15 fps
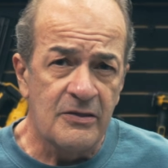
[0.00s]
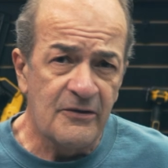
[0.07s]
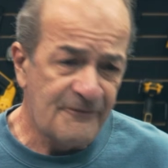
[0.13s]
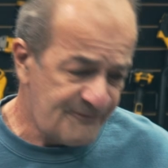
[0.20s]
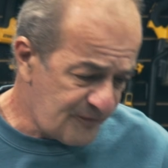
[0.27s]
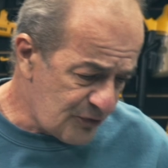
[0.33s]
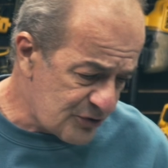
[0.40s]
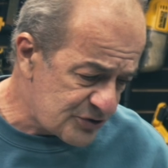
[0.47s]
The
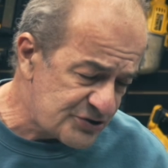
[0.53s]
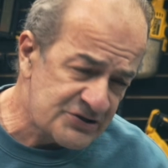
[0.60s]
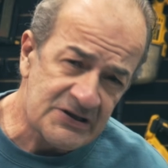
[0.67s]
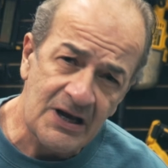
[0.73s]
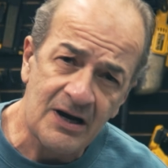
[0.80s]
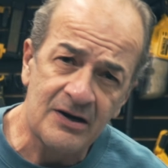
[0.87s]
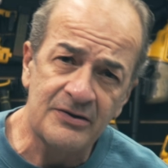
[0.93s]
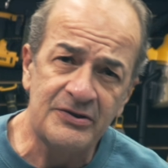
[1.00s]
first
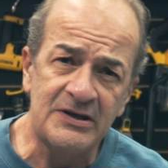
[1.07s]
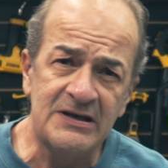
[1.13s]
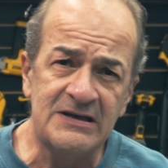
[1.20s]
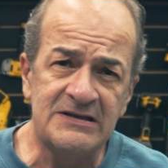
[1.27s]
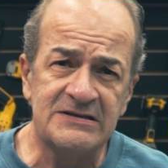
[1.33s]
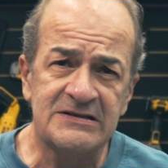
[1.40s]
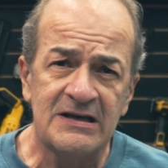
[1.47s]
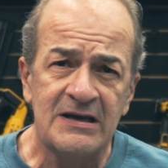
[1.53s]
are
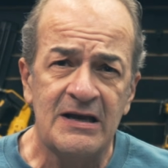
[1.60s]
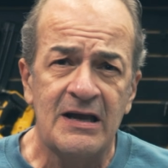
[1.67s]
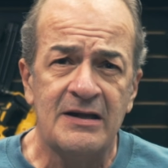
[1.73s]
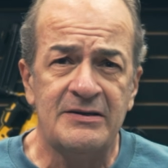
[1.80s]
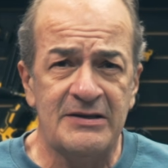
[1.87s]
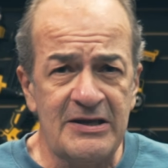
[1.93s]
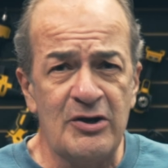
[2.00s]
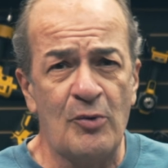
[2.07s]
these
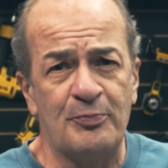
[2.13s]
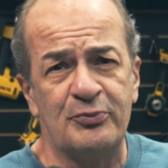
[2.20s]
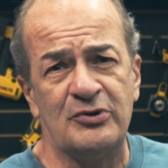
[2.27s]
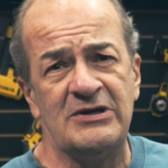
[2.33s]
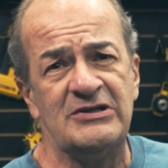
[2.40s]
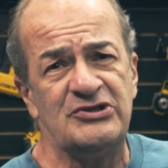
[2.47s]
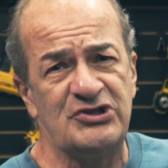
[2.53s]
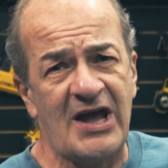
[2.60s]

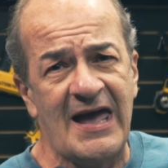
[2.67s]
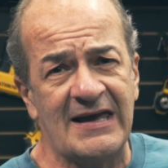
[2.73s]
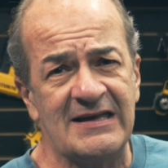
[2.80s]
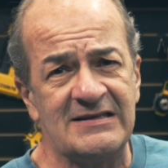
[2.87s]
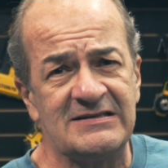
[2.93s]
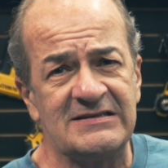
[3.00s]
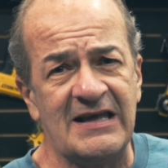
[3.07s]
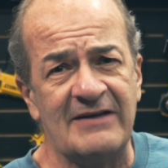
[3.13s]
neoprene
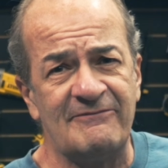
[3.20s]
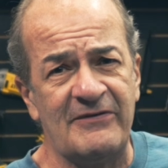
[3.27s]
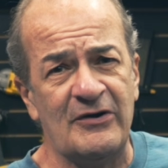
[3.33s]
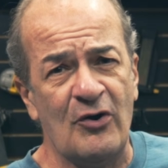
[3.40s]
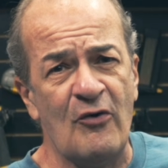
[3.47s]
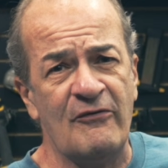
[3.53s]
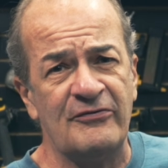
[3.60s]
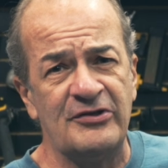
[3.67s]
jackets that fit
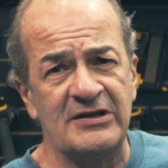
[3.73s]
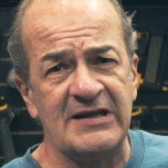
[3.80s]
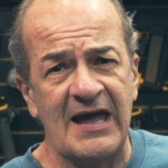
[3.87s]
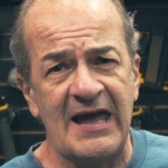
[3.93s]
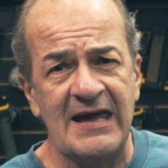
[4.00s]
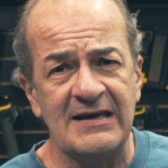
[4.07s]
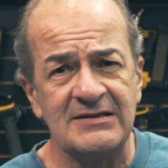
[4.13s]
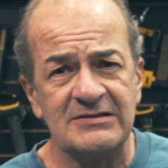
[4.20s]
over the
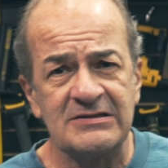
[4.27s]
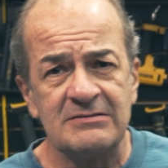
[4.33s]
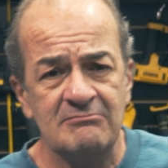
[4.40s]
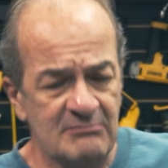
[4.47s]
tanks.